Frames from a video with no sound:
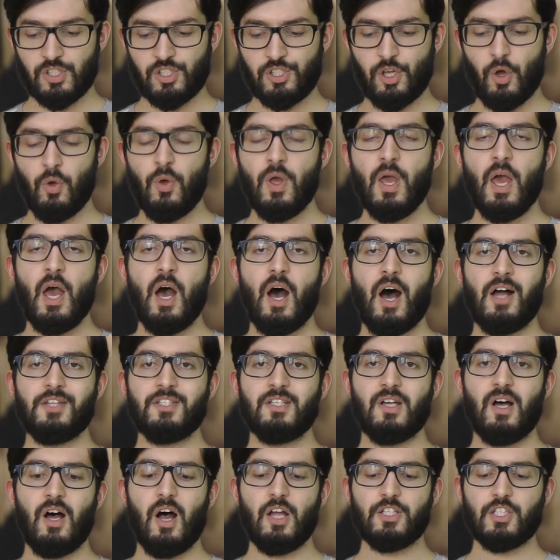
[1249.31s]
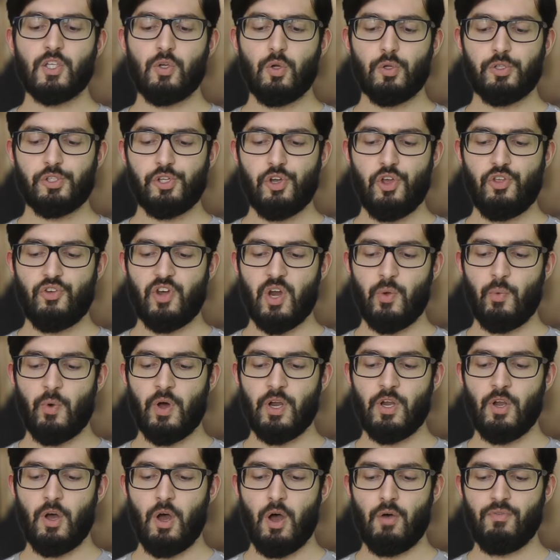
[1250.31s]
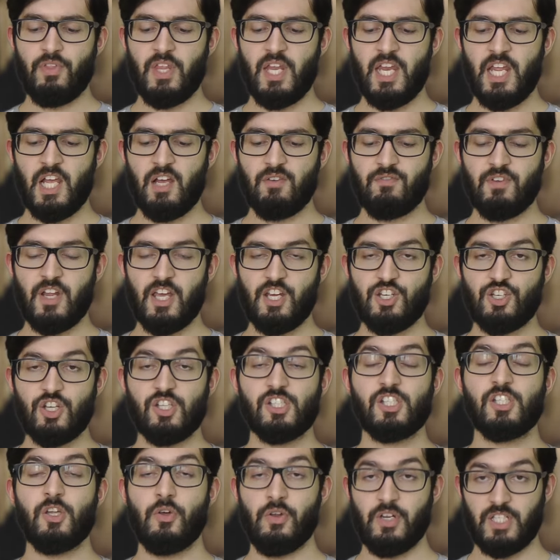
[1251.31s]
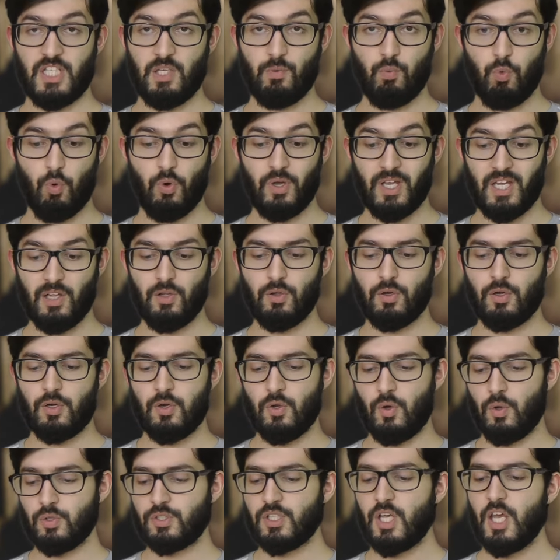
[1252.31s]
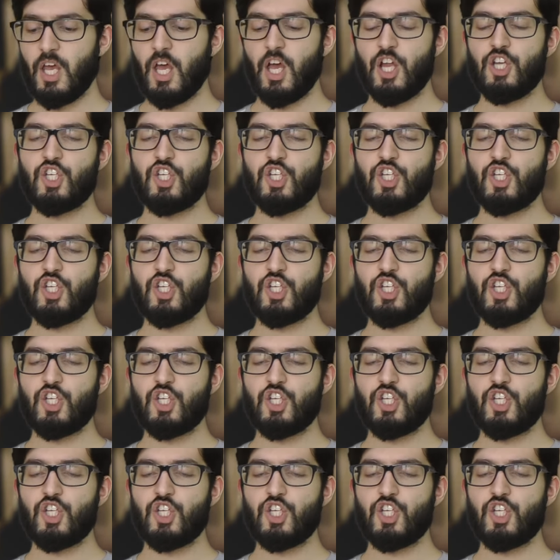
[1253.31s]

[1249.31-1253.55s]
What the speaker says: And so under Article 231 of the League of Nations, known as the War Guilt Clause,